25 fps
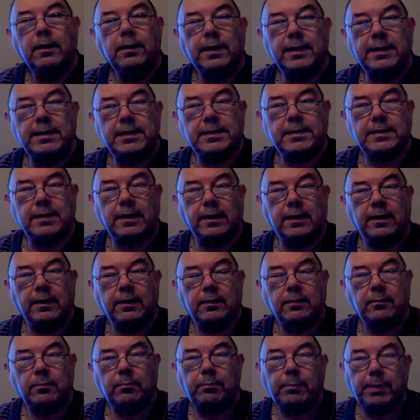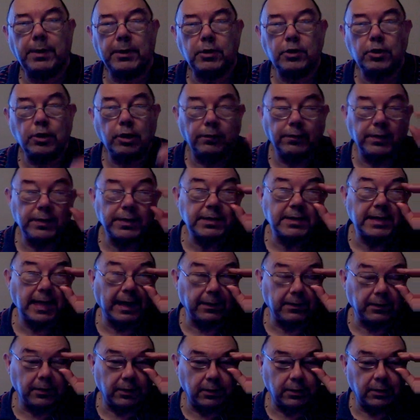This is a picture of a
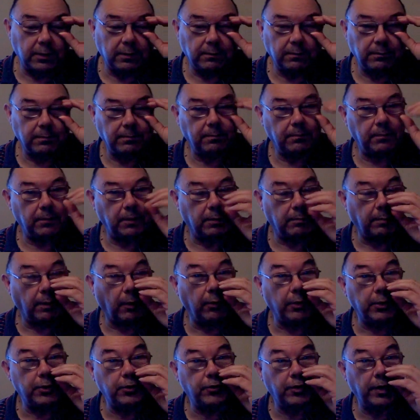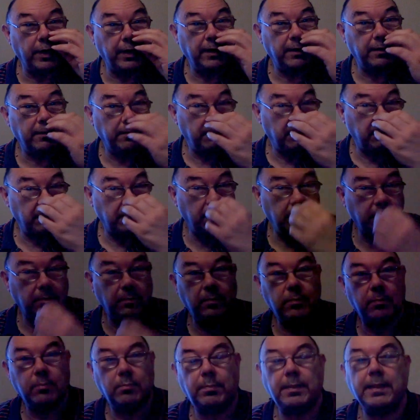standard laboratory
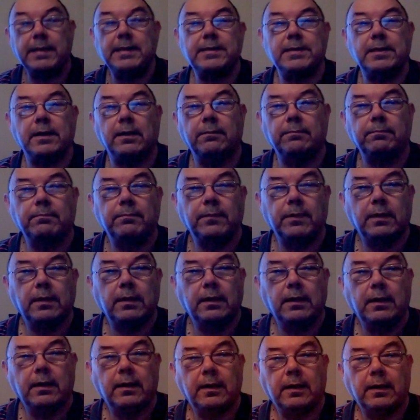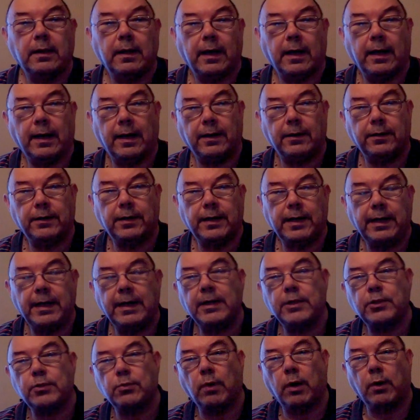beater. And
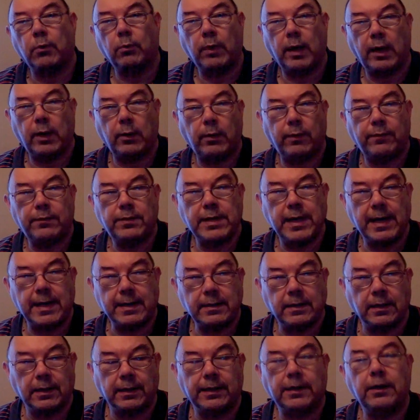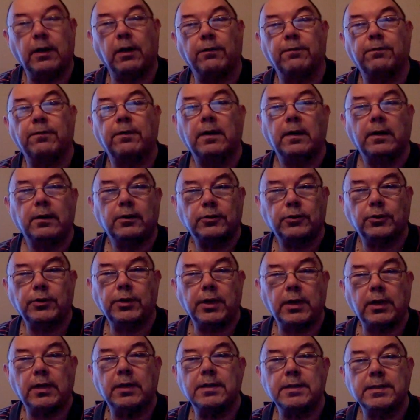here's one where we've taken the lid off so
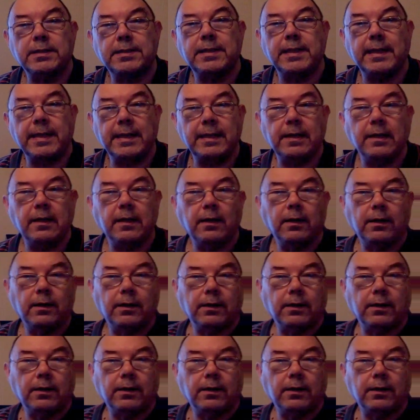you can see